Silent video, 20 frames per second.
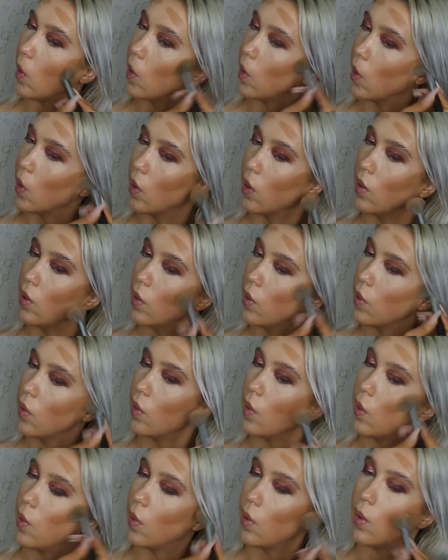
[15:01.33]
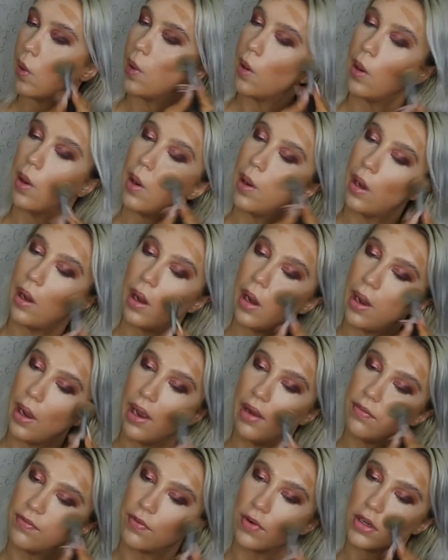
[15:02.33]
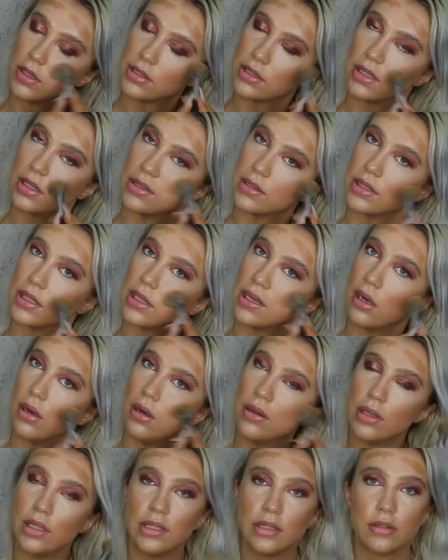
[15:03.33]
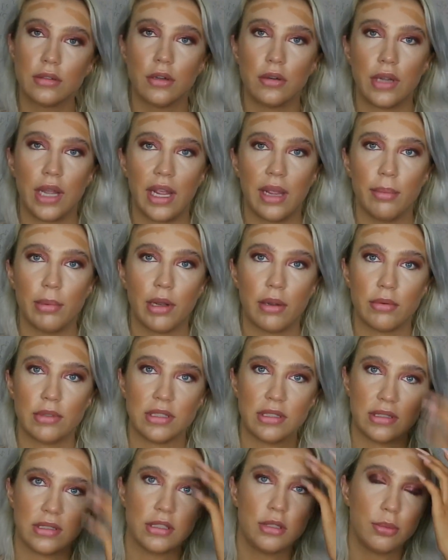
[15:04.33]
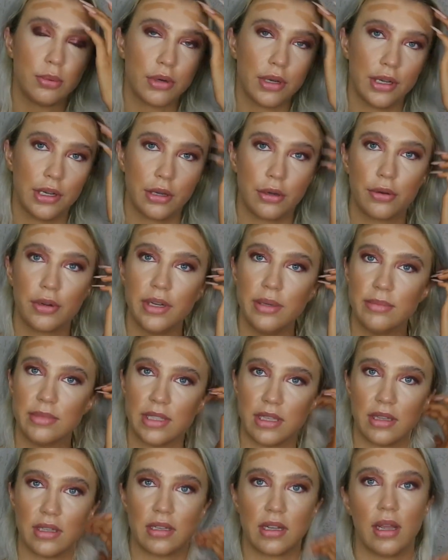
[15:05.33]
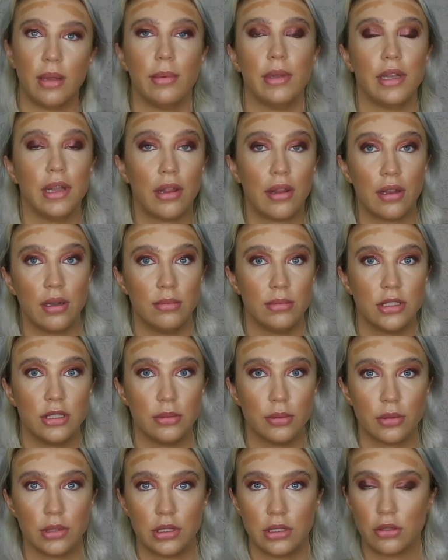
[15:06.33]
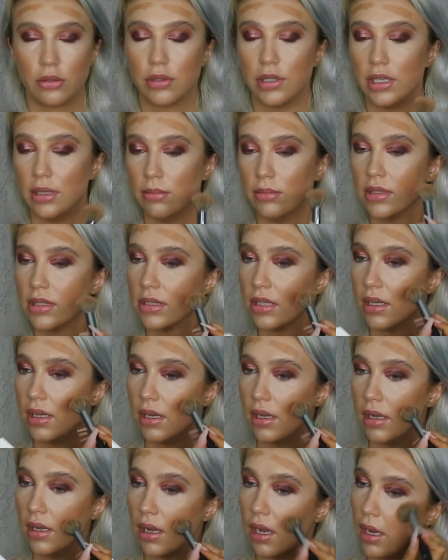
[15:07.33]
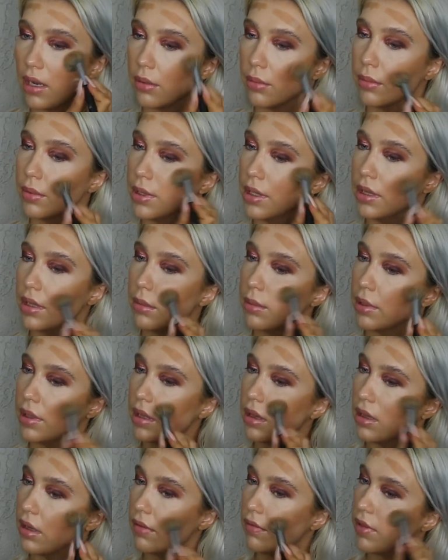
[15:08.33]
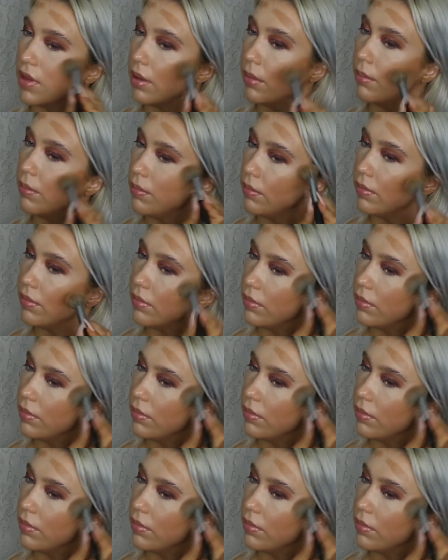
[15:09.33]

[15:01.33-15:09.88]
And at first I was like, oh, these are okay, but I wasn't super into creams at the time, and now that I'm super into creams, I really, really love them.